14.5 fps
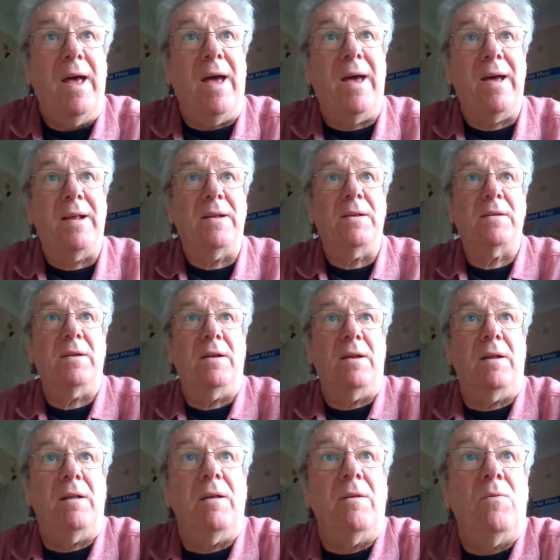And
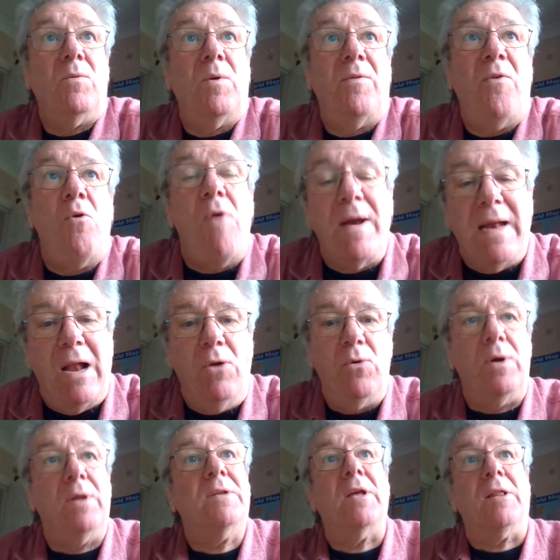we've already
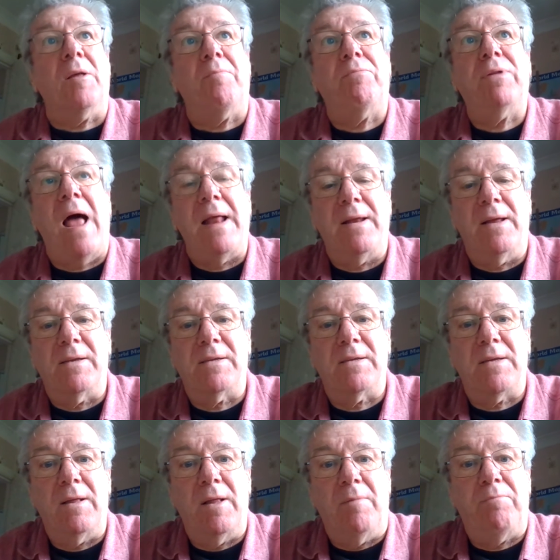looked at the planners
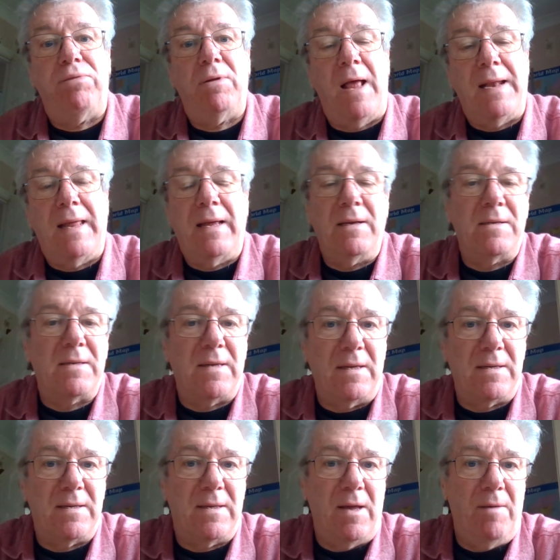and the planning
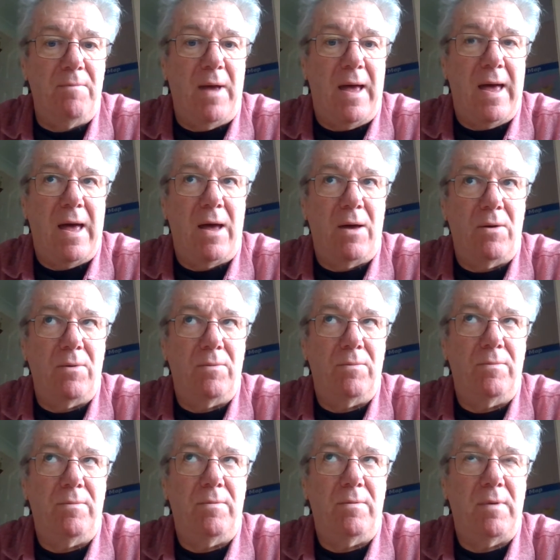system,
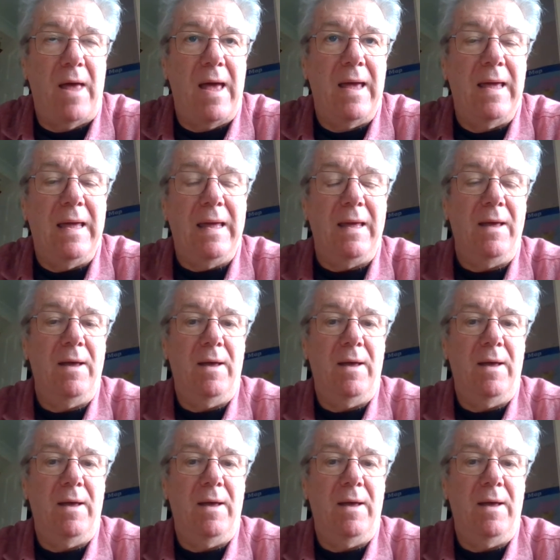how they